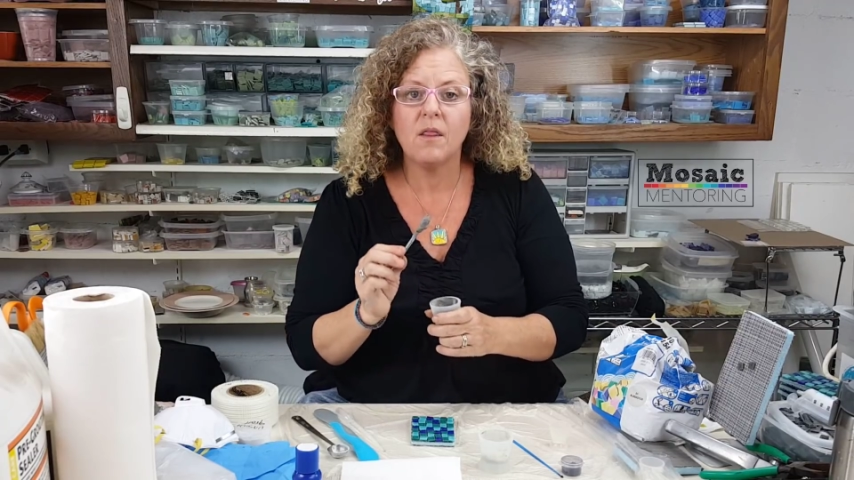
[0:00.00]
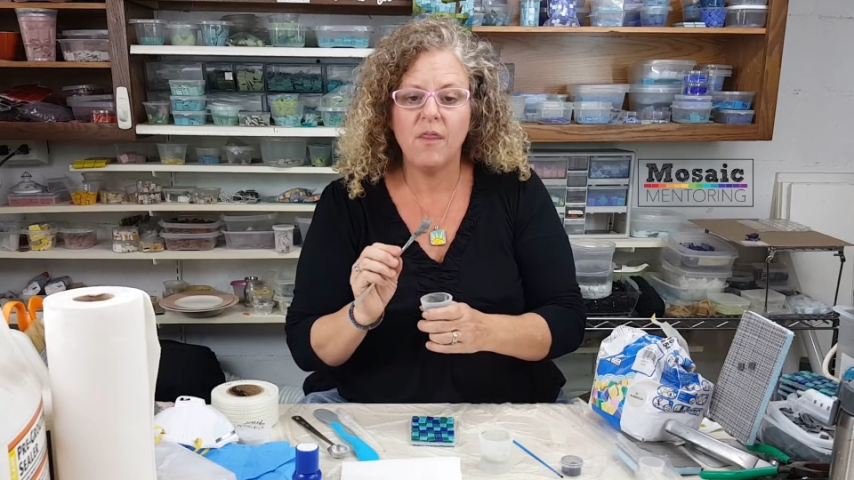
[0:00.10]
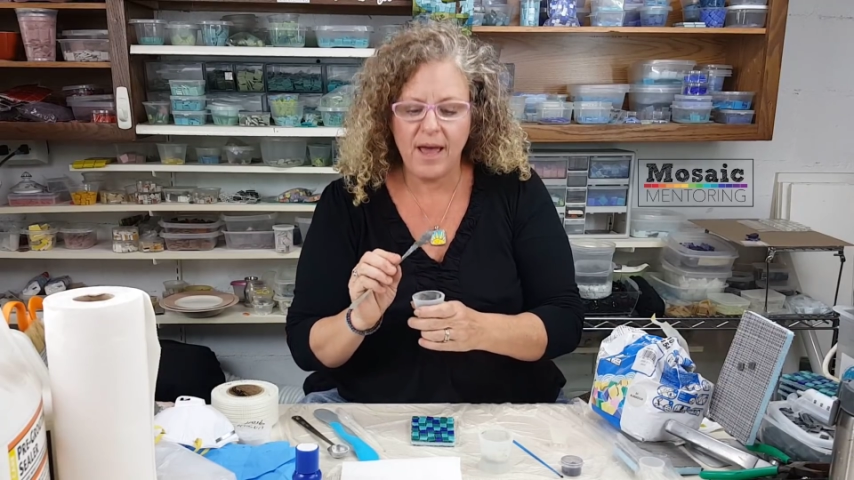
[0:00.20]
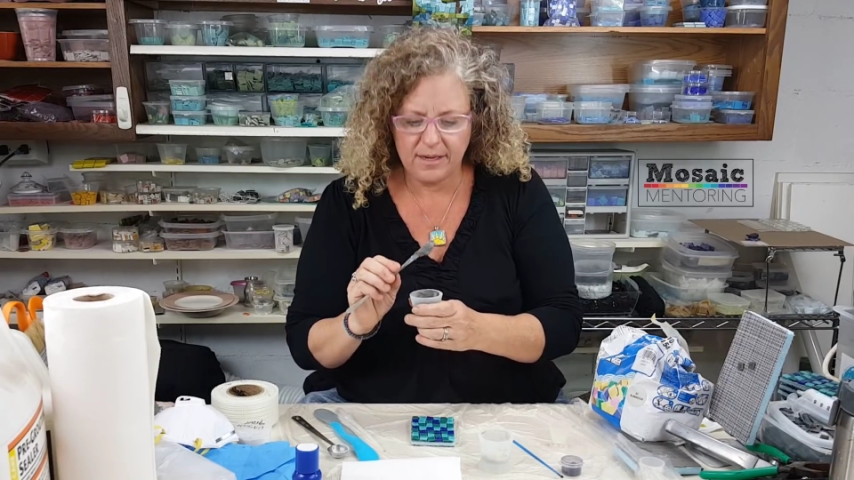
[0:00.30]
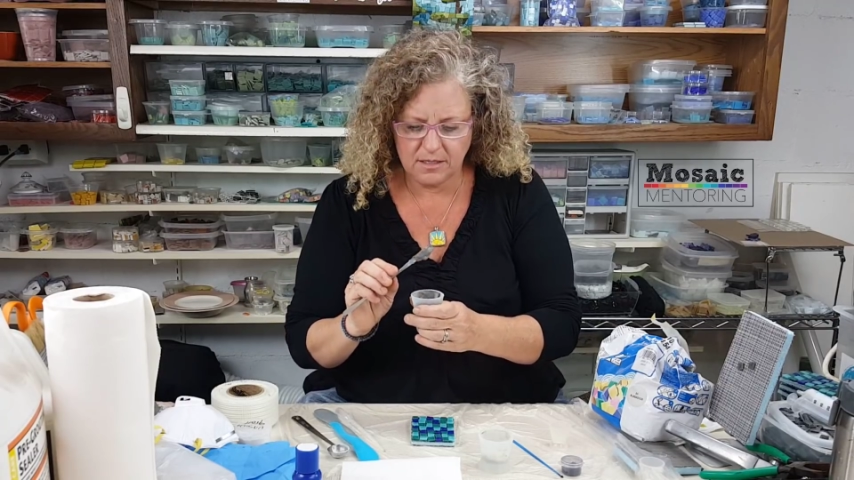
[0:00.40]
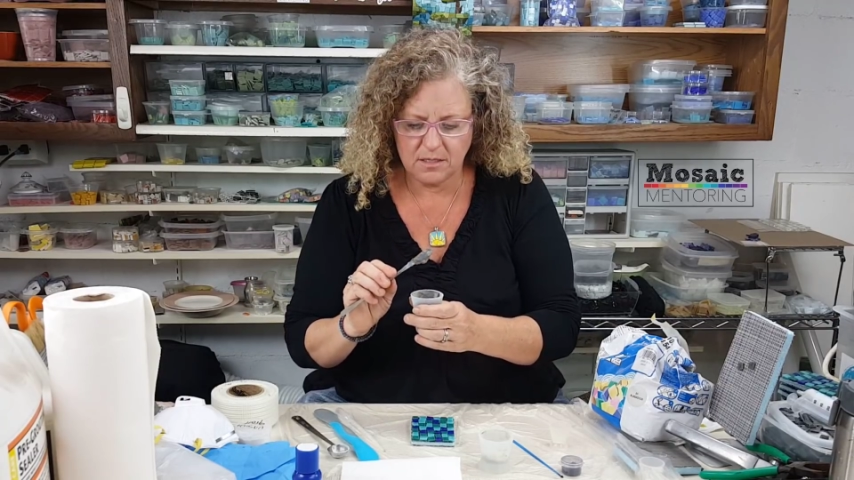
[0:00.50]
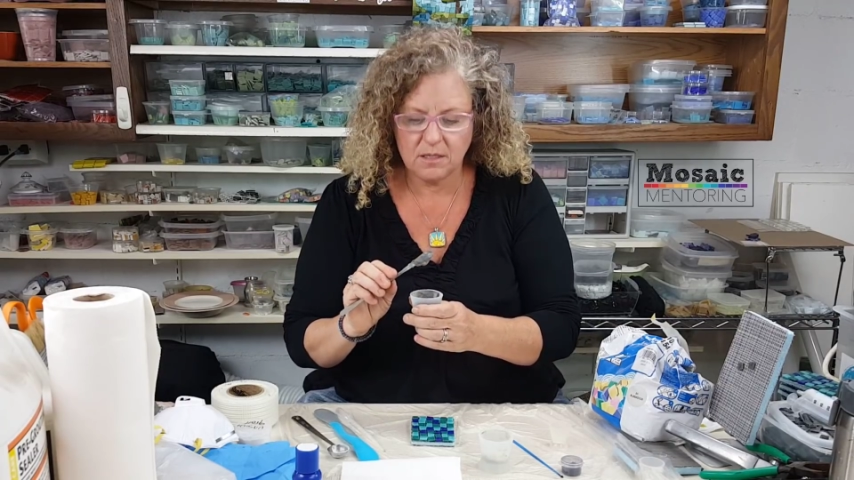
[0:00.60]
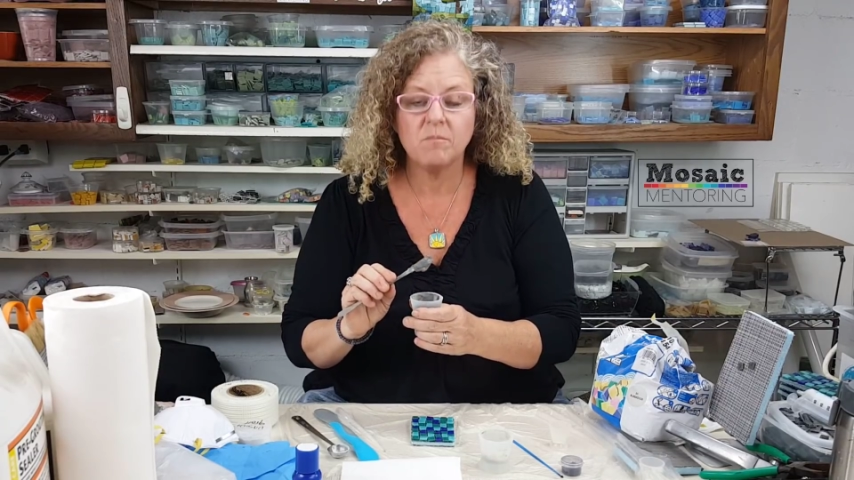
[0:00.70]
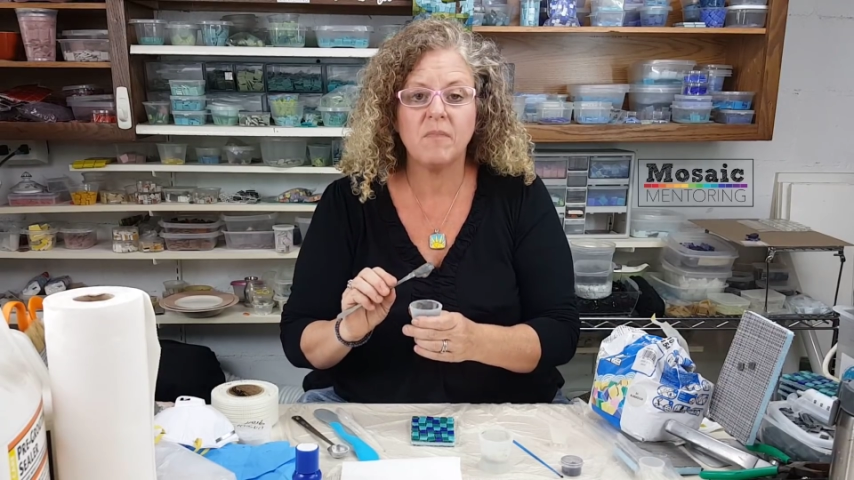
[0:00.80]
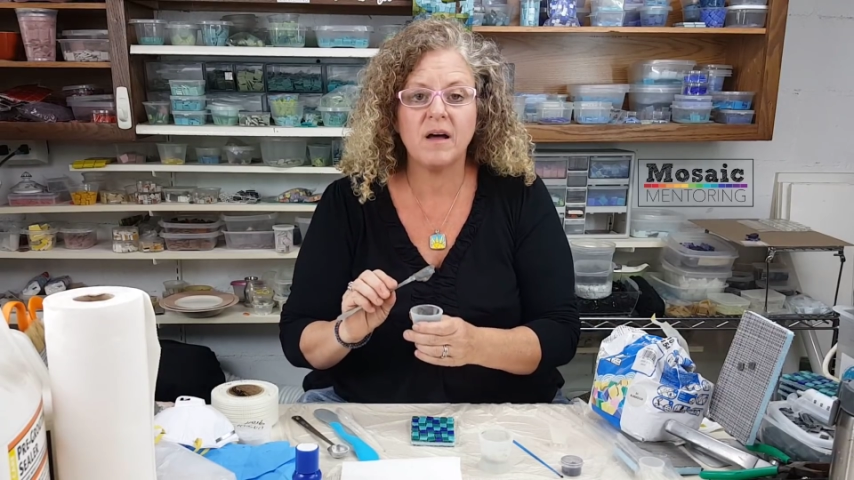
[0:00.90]
That's
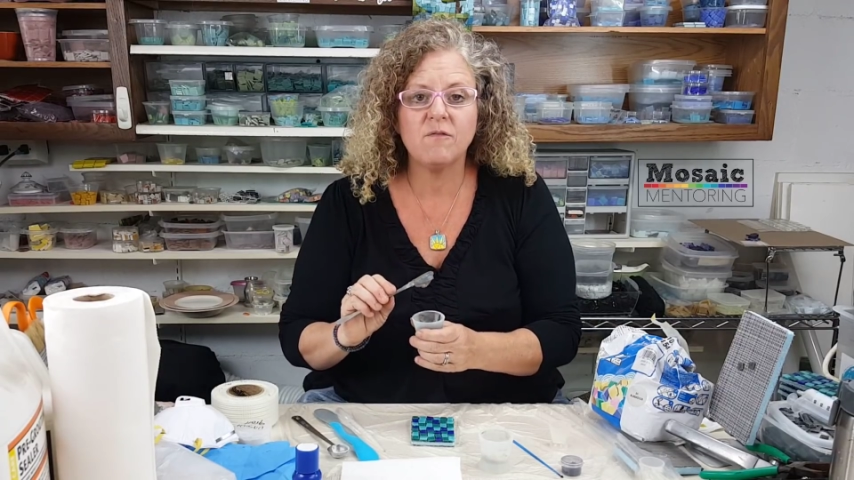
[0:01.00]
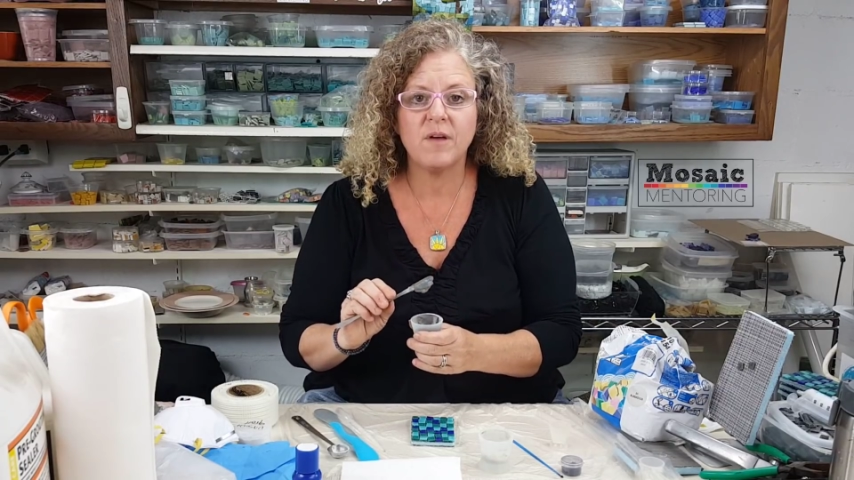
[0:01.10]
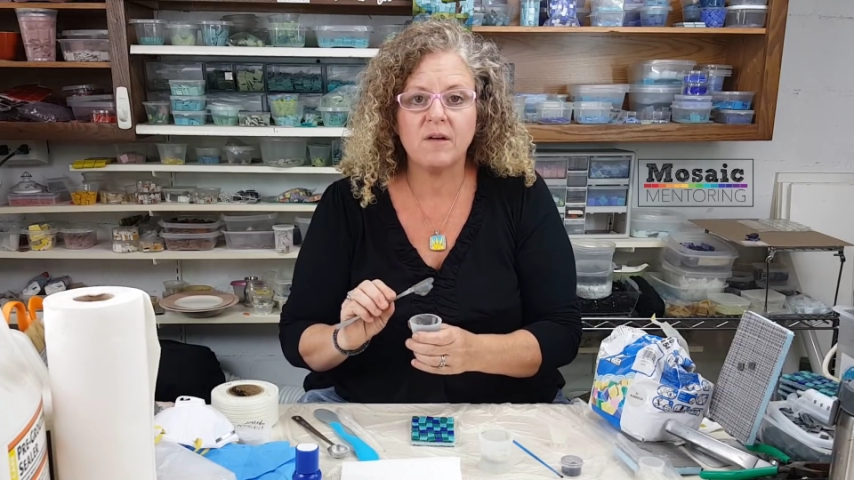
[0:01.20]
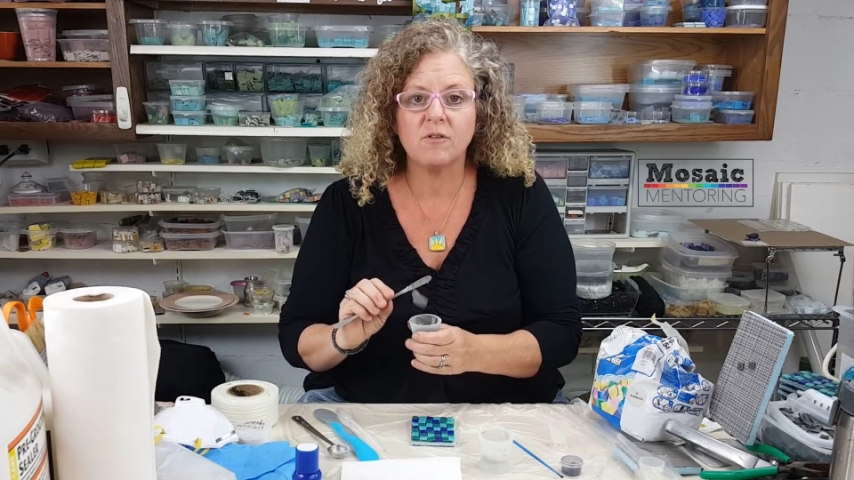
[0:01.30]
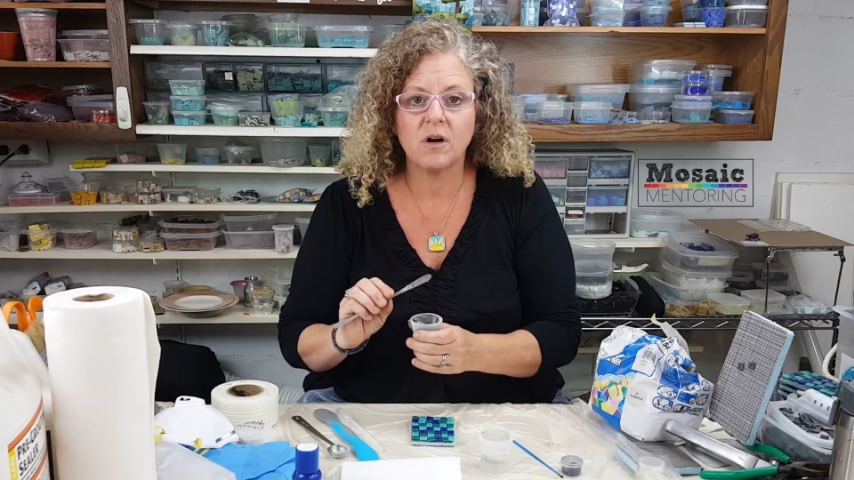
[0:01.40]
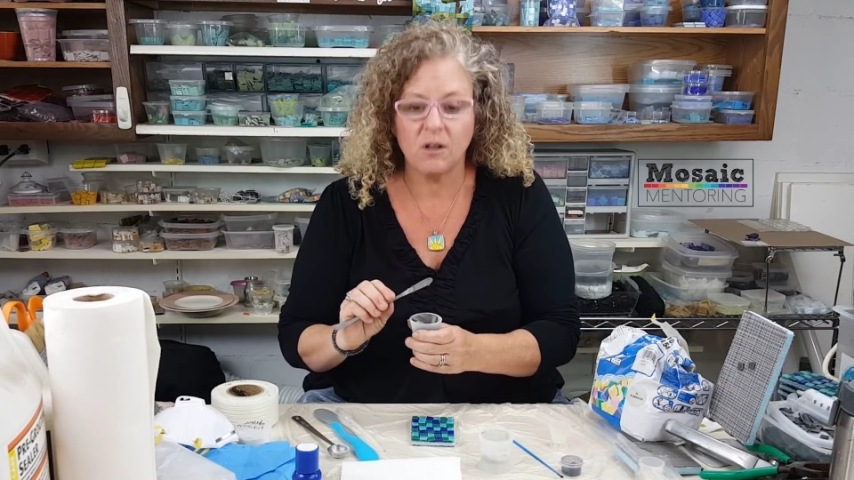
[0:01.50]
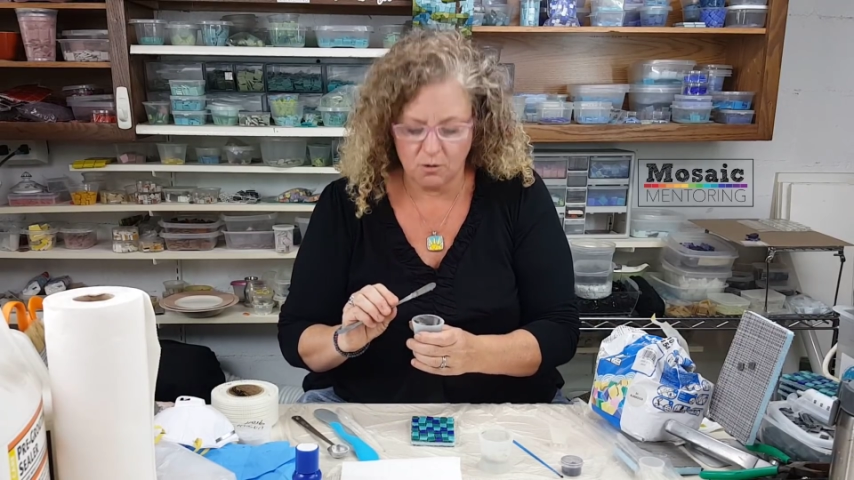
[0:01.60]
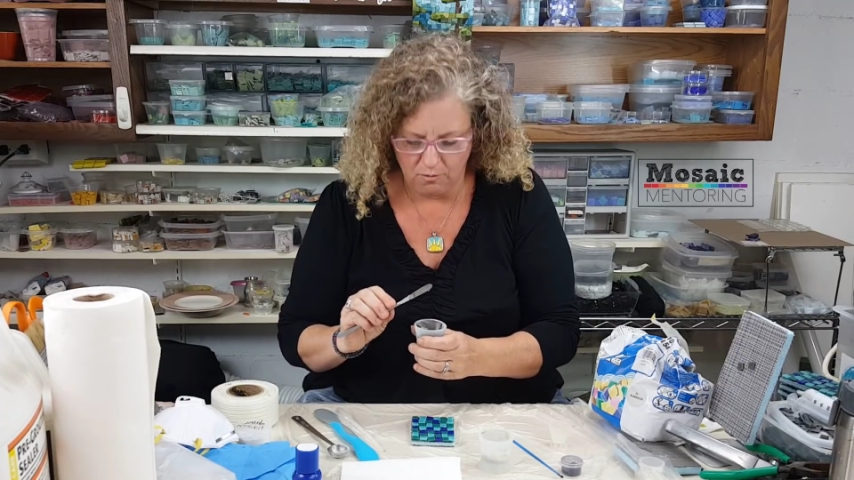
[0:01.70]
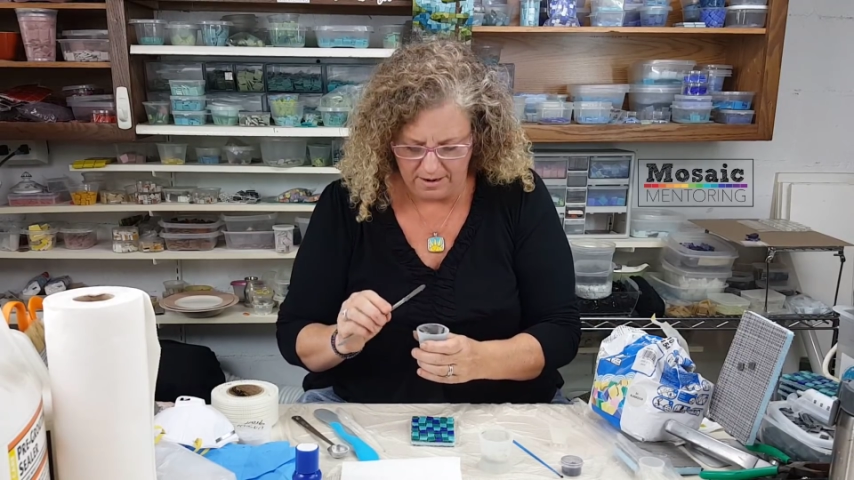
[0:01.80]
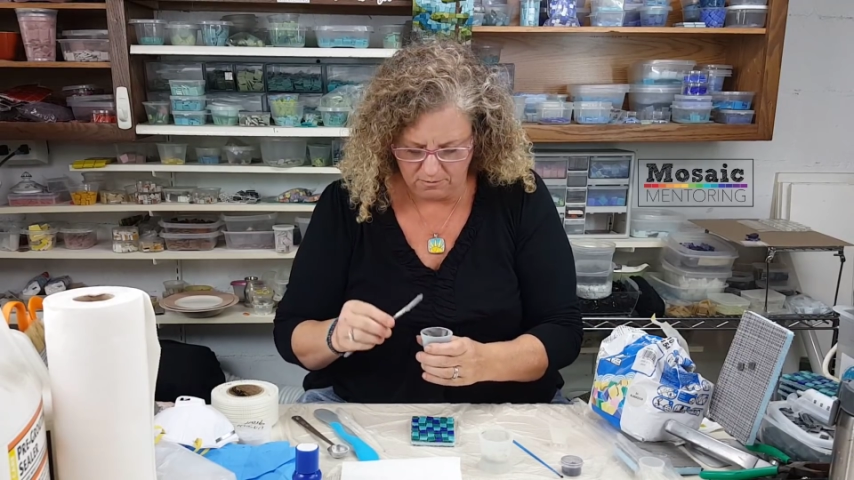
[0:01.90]
my favorite color
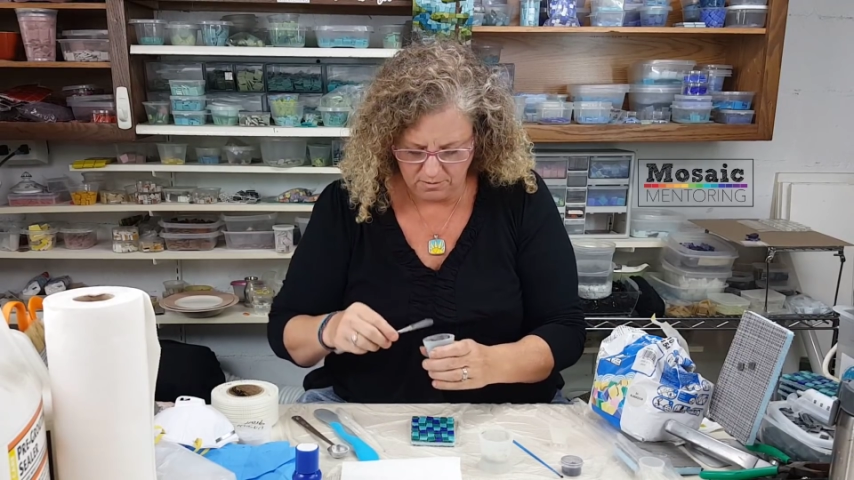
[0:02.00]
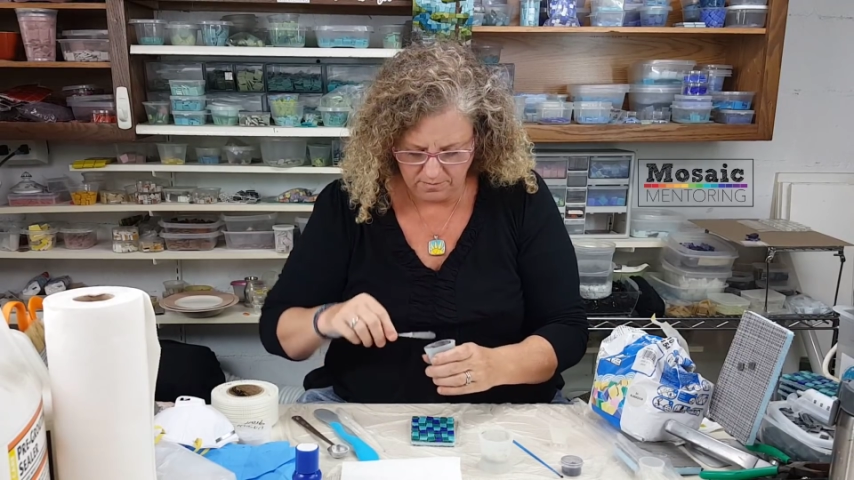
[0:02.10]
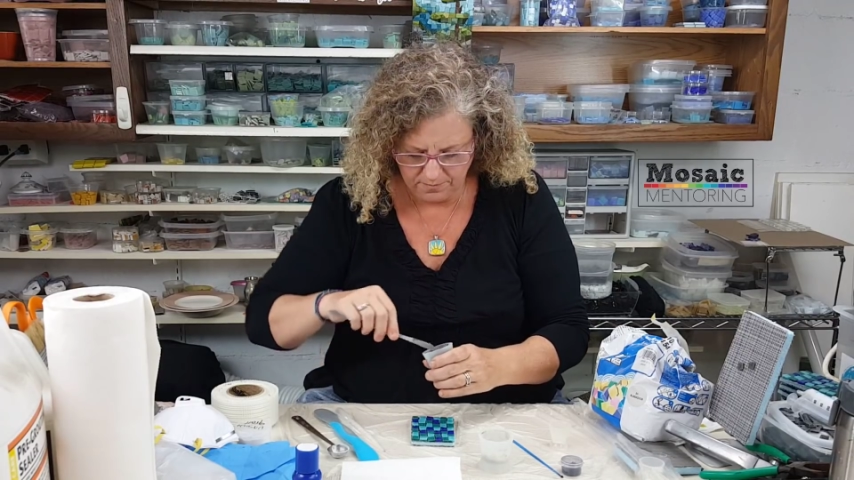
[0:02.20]
grout.